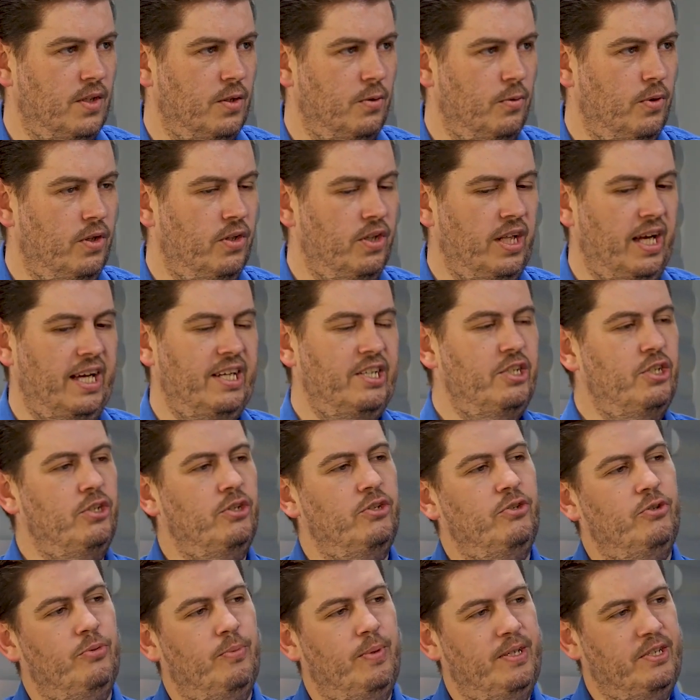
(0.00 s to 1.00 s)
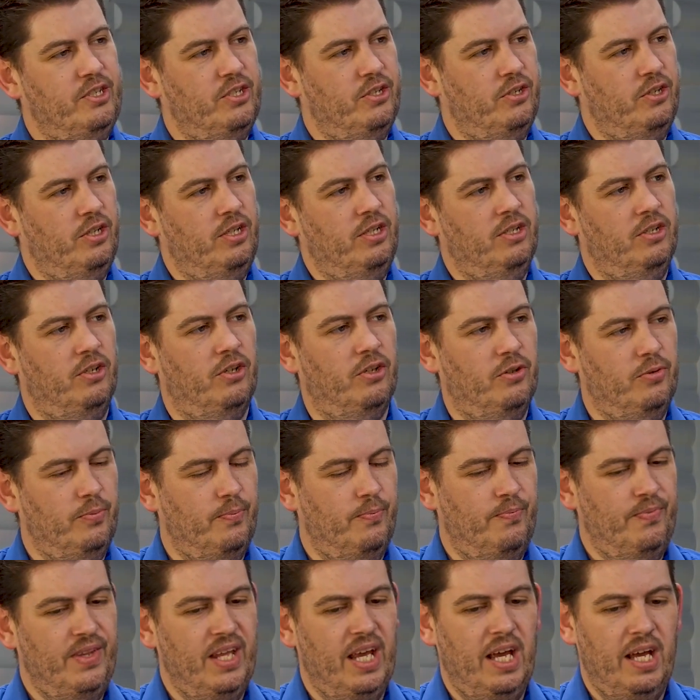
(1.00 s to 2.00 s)
Well, as you mentioned earlier, Noel,
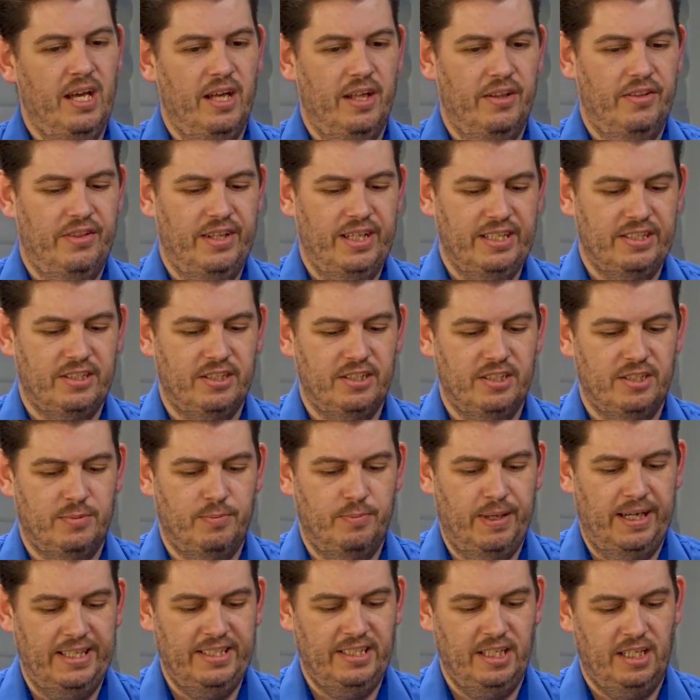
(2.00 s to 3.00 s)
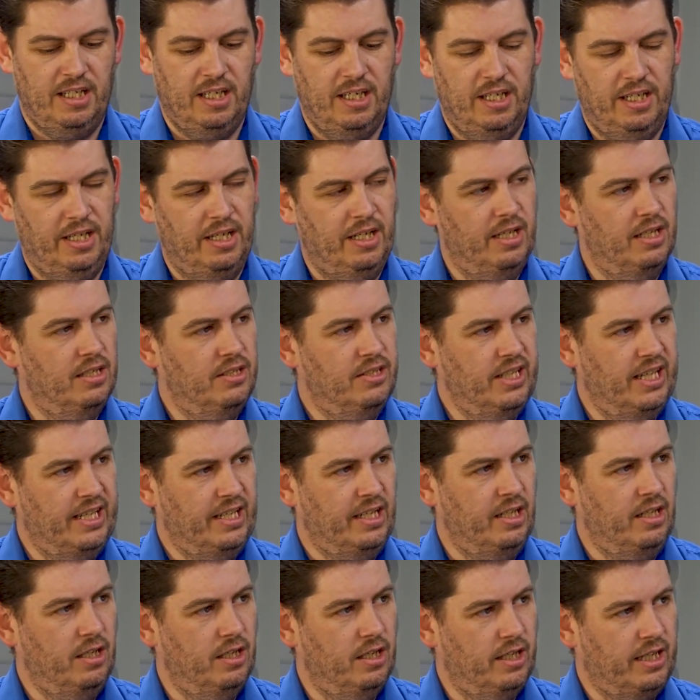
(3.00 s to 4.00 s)
this is basically
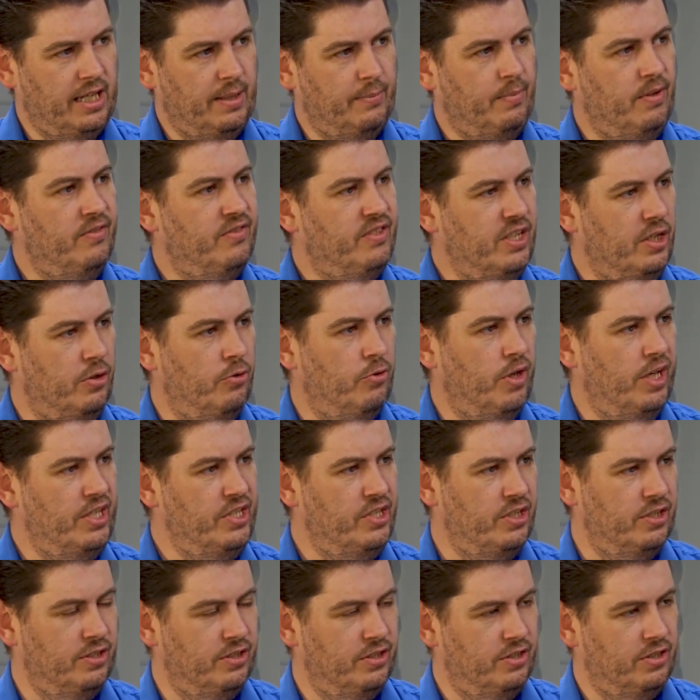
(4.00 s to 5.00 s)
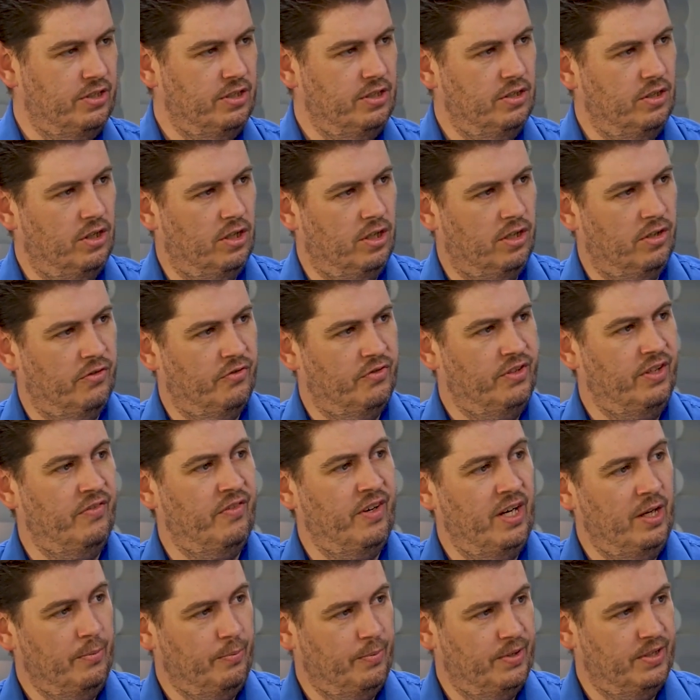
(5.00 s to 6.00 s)
taking a couple of generations of
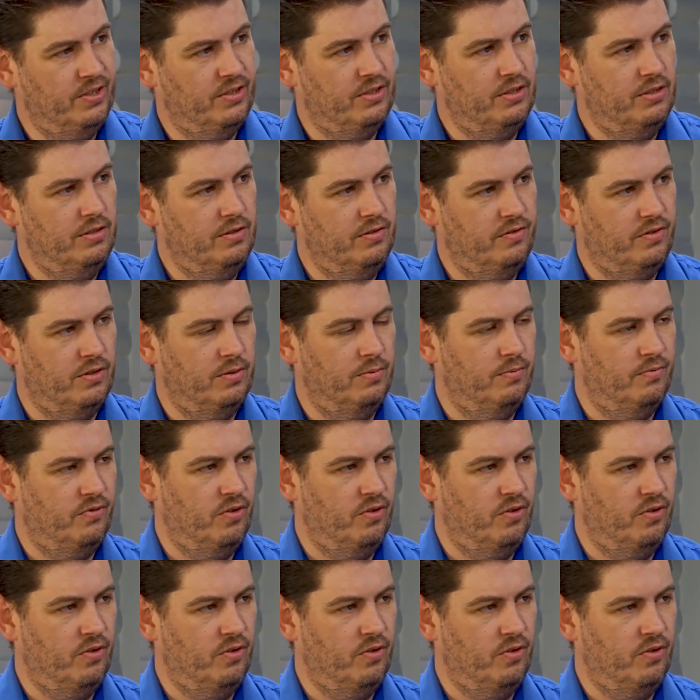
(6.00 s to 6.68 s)
development from